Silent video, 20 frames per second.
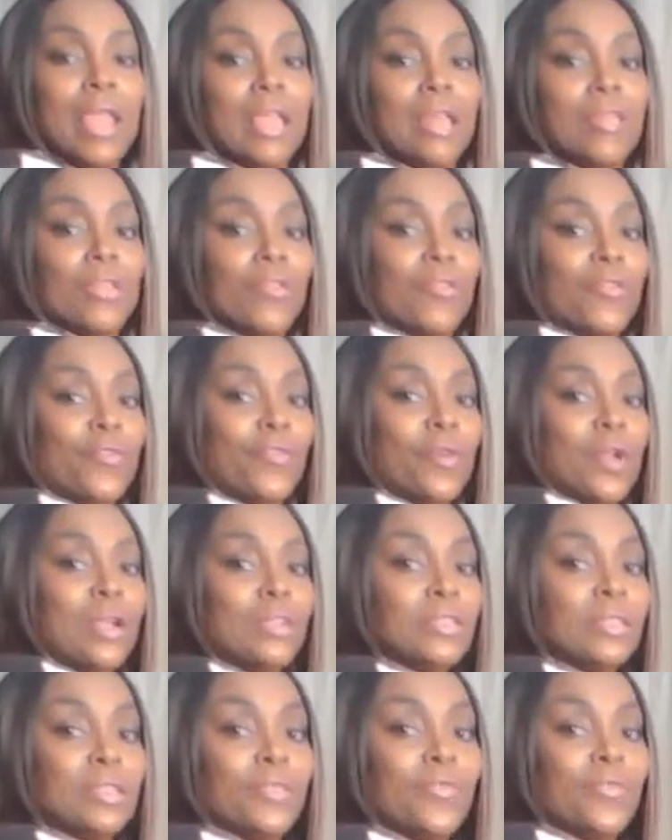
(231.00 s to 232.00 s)
In the
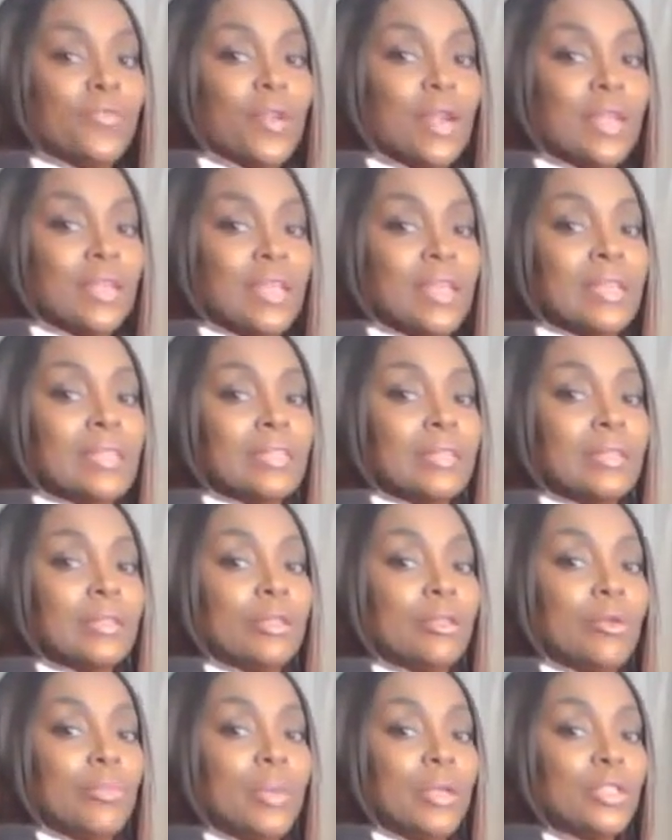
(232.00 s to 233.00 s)
front is a
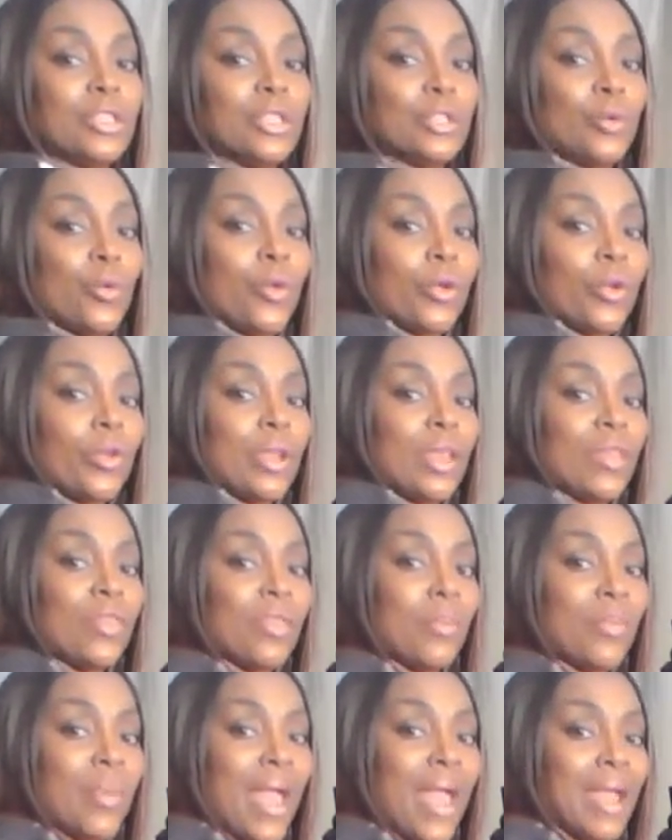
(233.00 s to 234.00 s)
little bit shorter in
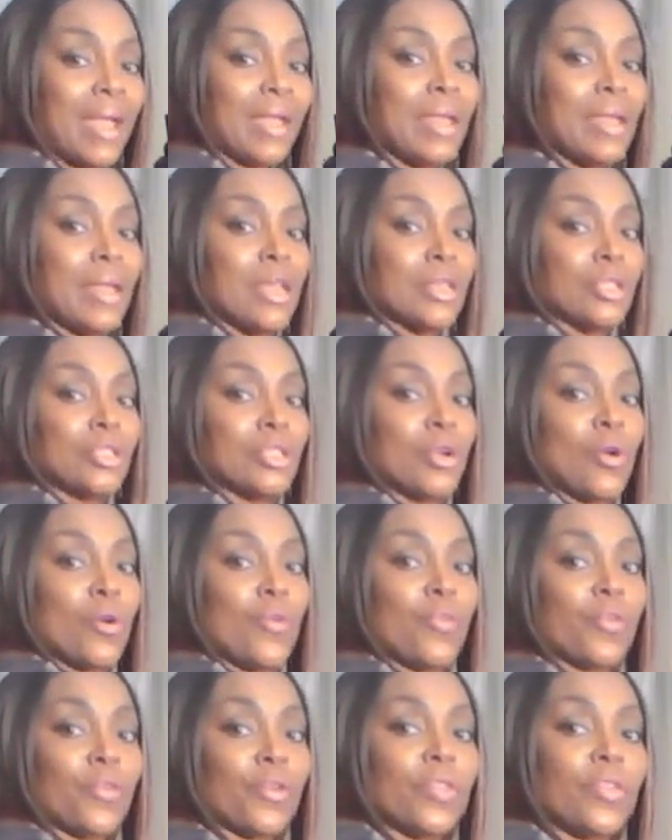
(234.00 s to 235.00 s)
the back,
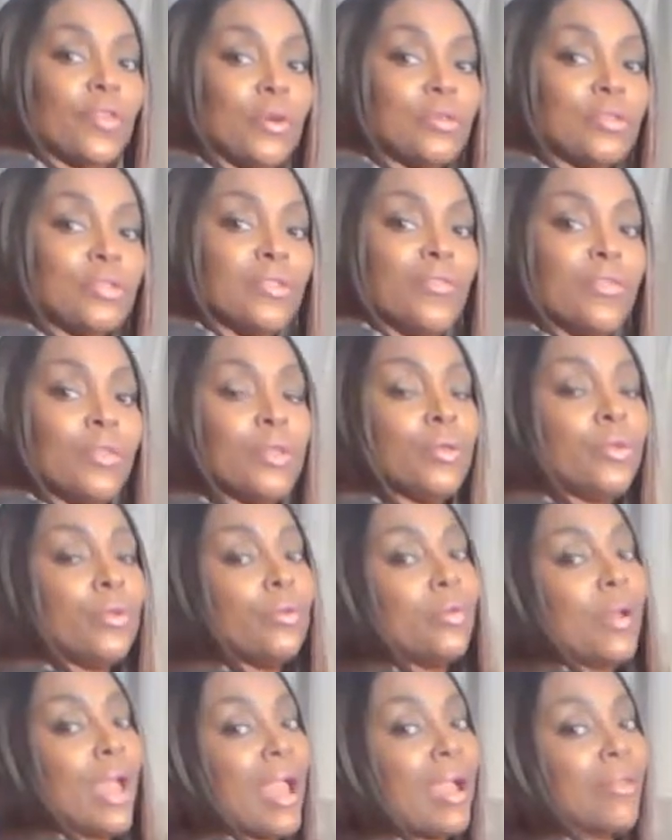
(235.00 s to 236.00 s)
so for those of you
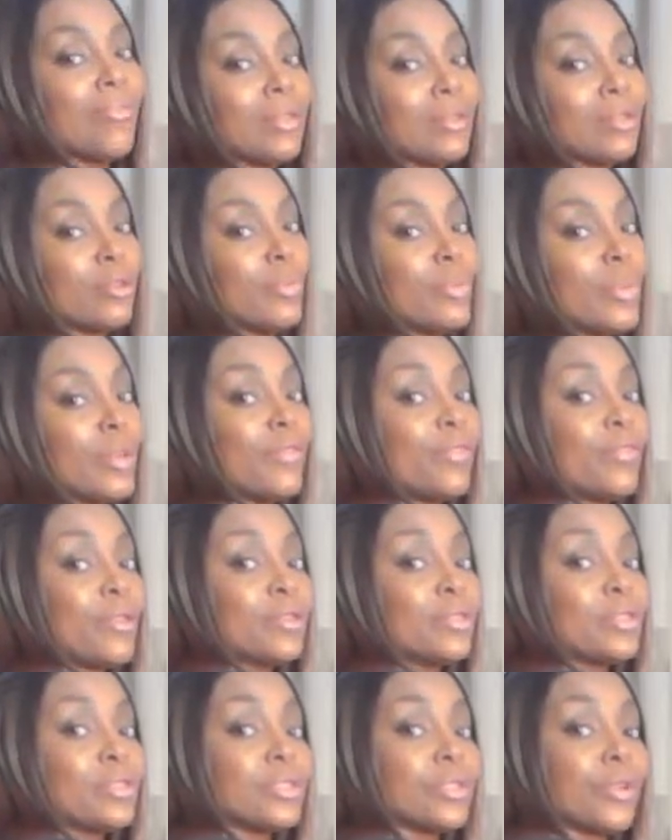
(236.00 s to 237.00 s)
who have a little bit of
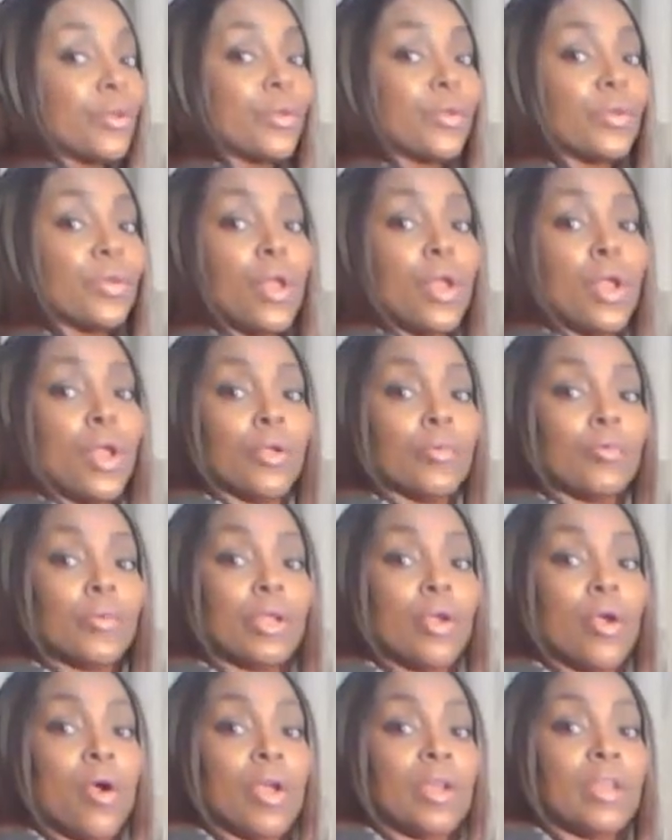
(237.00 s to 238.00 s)
concern
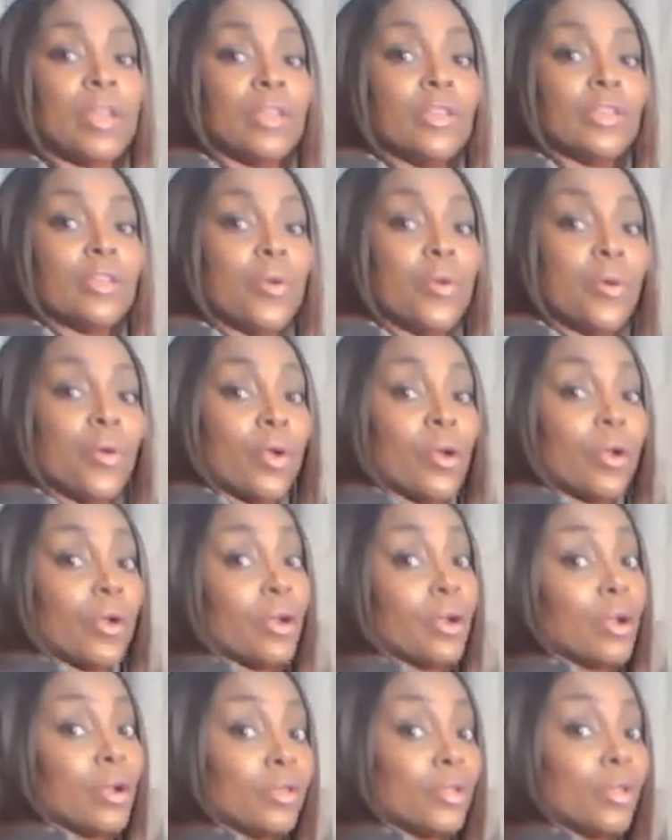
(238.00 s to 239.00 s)
regarding your
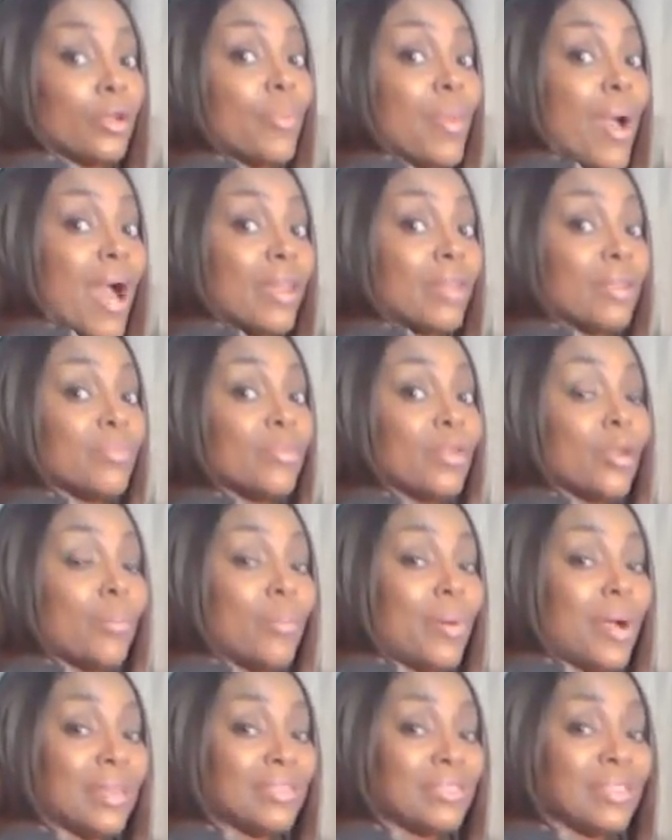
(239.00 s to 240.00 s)
bottom, your
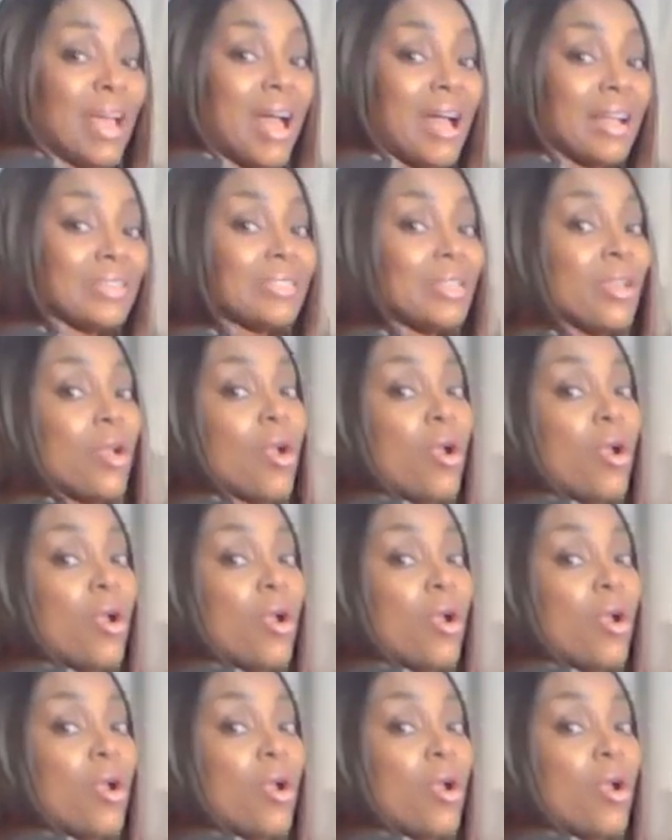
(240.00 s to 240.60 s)
buttocks,